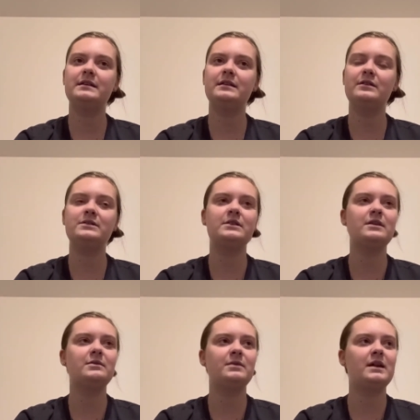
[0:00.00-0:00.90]
there's
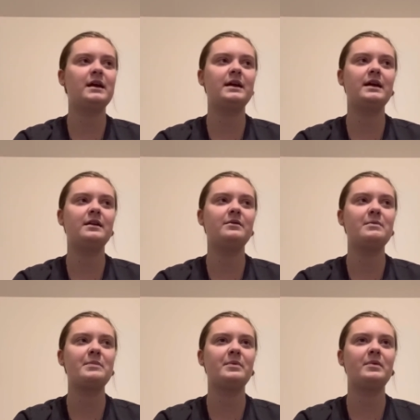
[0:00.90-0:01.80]
another one that I can't
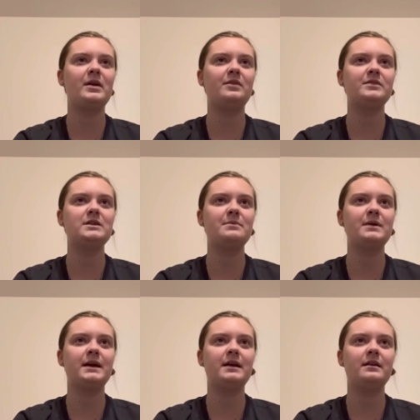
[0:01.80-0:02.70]
remember right off the top of my
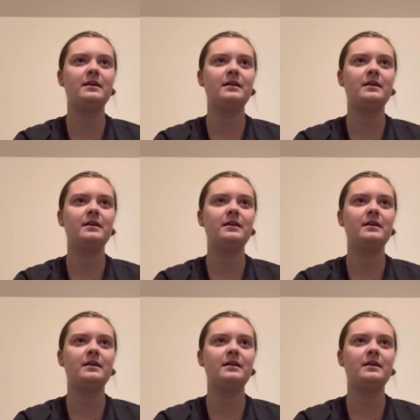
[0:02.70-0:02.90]
head.